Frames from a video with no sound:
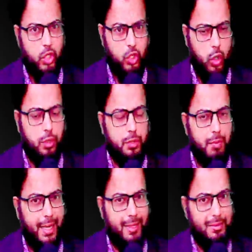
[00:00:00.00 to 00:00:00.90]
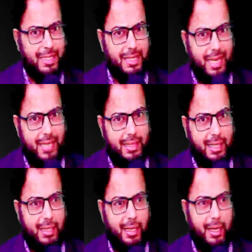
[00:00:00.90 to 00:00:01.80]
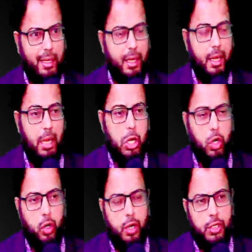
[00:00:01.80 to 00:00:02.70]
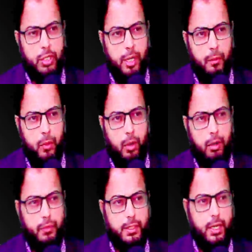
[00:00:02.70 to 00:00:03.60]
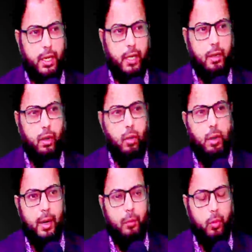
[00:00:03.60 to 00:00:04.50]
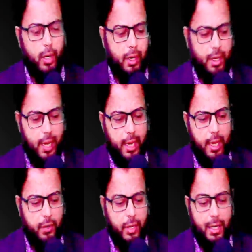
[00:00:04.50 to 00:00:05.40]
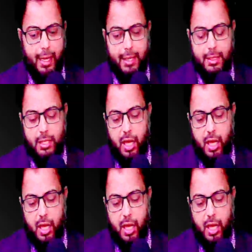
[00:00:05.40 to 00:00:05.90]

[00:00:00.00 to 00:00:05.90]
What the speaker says: Don't make mistake thinking Donald Trump all of a sudden woke up one day, realized,